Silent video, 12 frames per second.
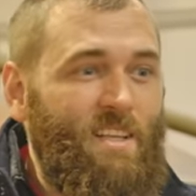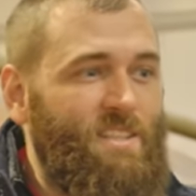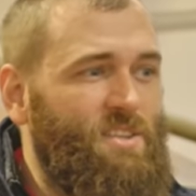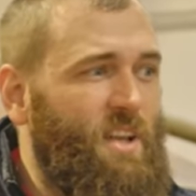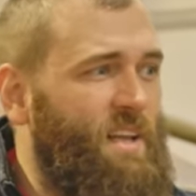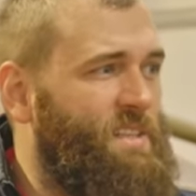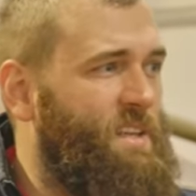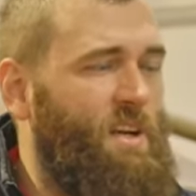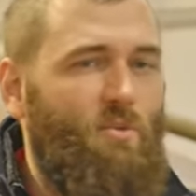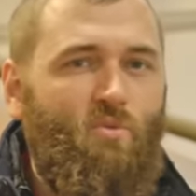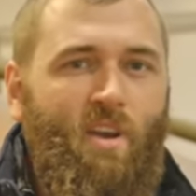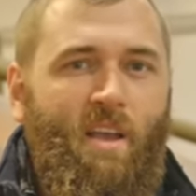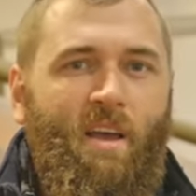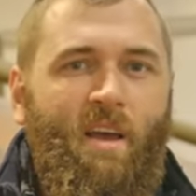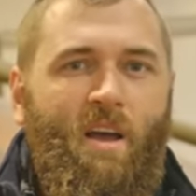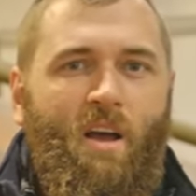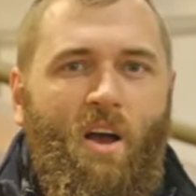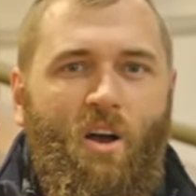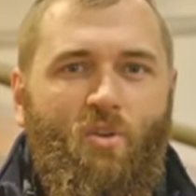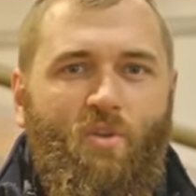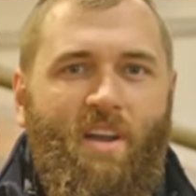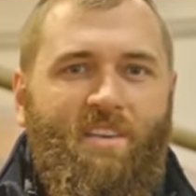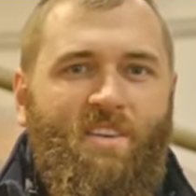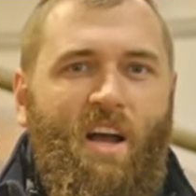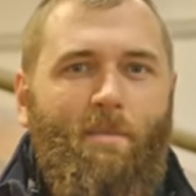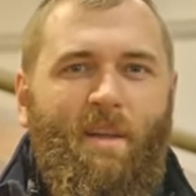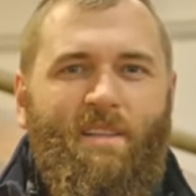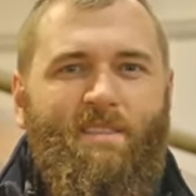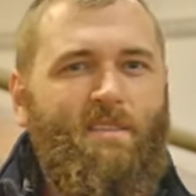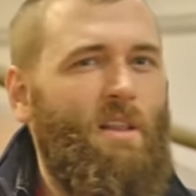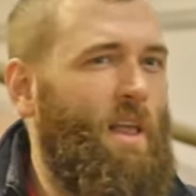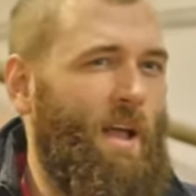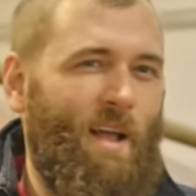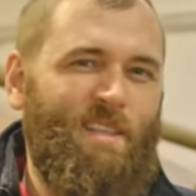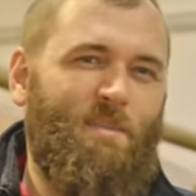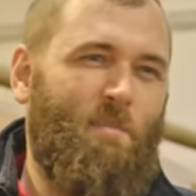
So that is a really a great time. It still has a